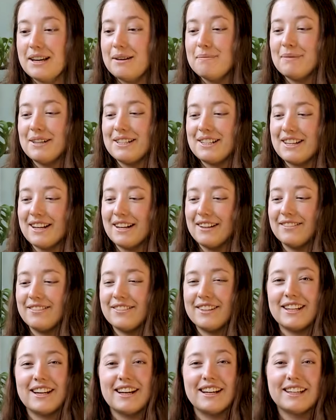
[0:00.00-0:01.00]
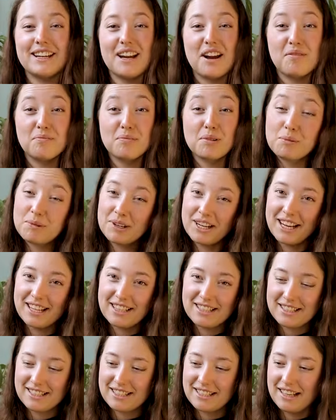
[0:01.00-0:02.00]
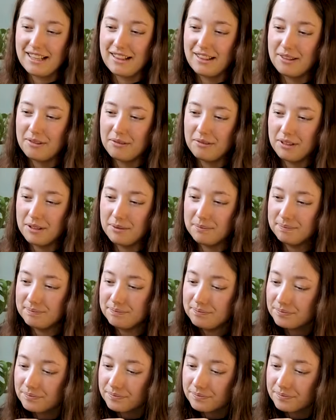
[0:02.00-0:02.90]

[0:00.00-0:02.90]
in myself that I can propagate this Anthurium.